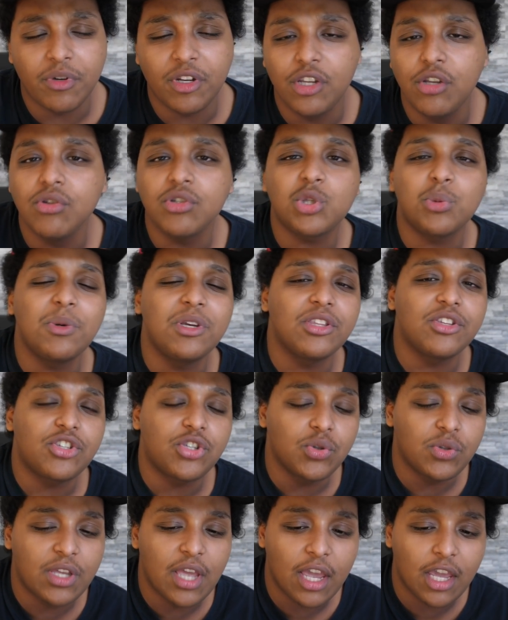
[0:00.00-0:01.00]
he used to be in the
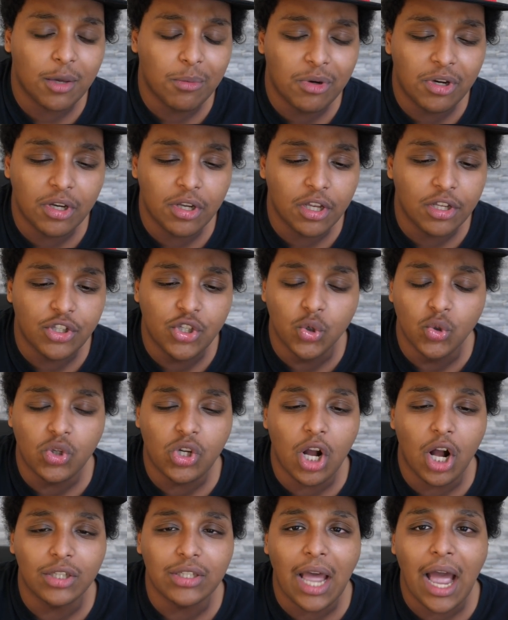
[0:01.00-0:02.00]
2K community, a dude
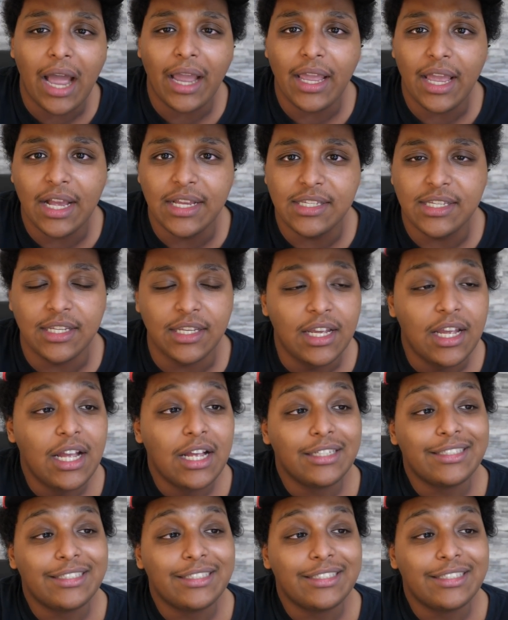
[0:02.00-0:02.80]
called Ihezi.